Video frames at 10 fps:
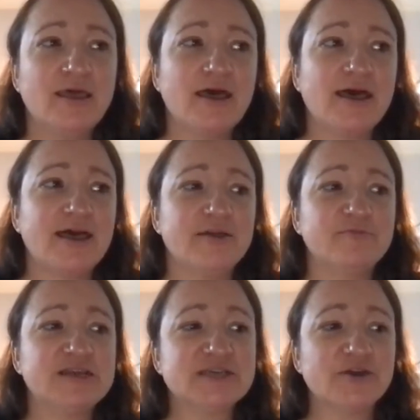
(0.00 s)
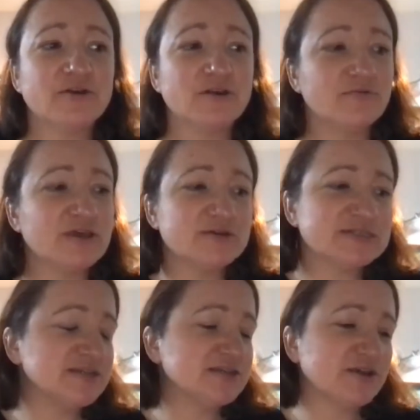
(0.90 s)
and we don't we
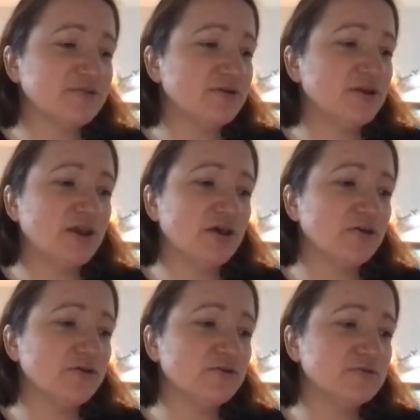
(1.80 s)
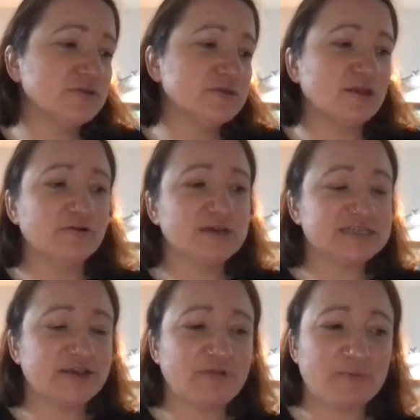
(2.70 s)
also don't know the longer
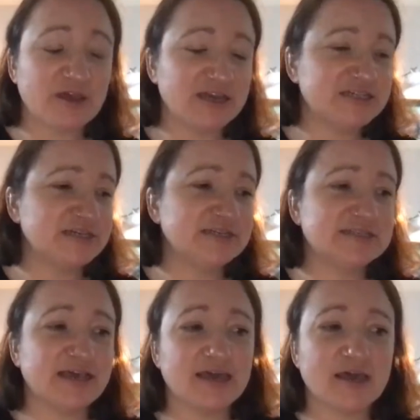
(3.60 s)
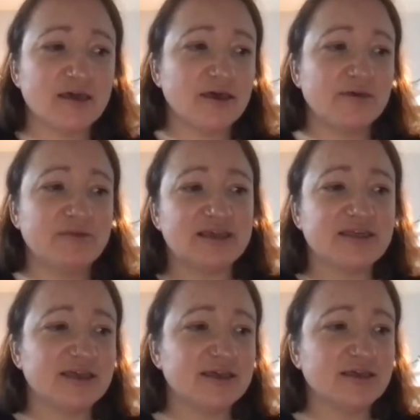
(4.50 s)
term repercussions like i, mean i yeah.
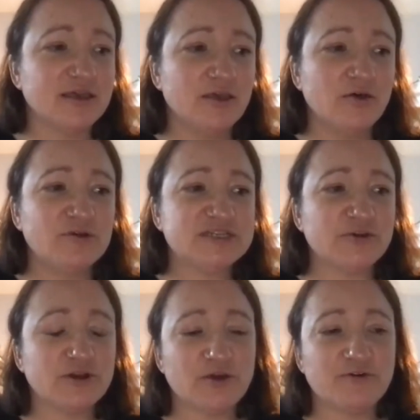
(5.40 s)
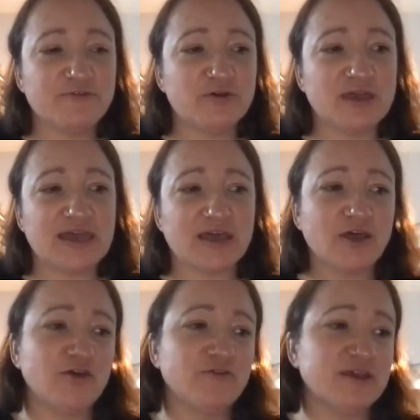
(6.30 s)
think don't know if you can get
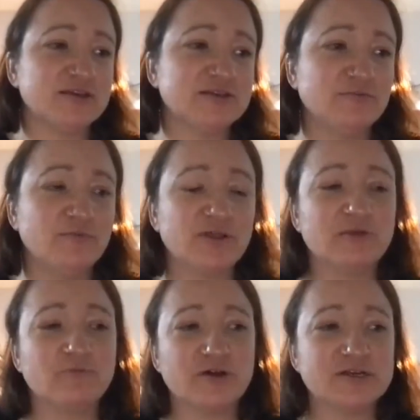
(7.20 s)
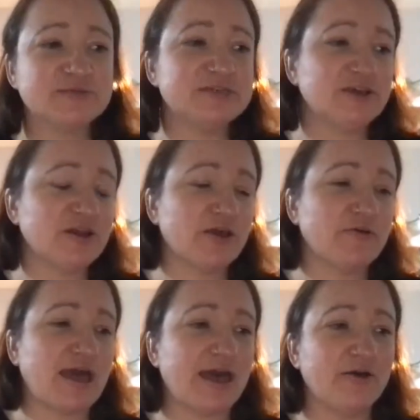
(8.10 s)
covid more than once we don't know
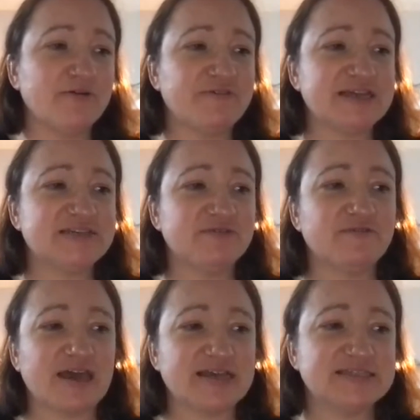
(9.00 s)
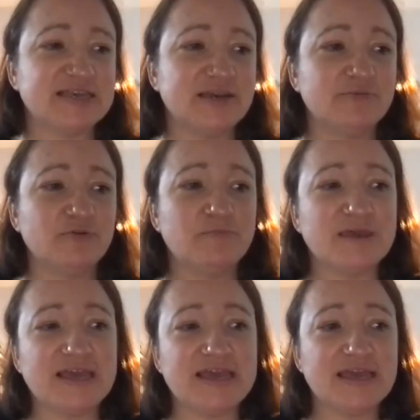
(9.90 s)
how effective the vaccine will
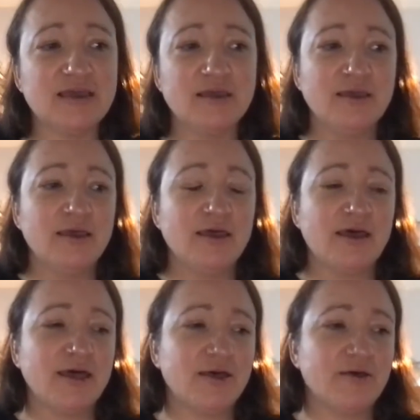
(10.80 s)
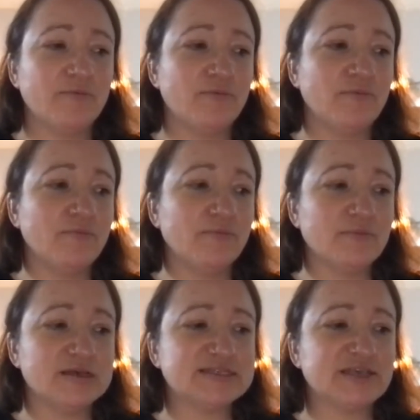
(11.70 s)
be um,
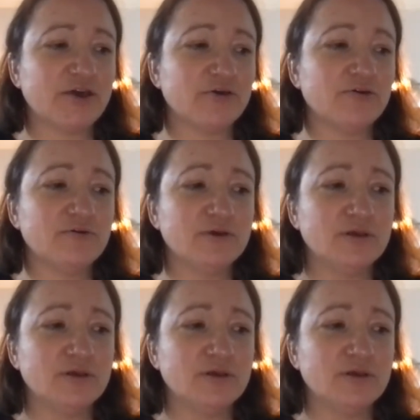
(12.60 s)
so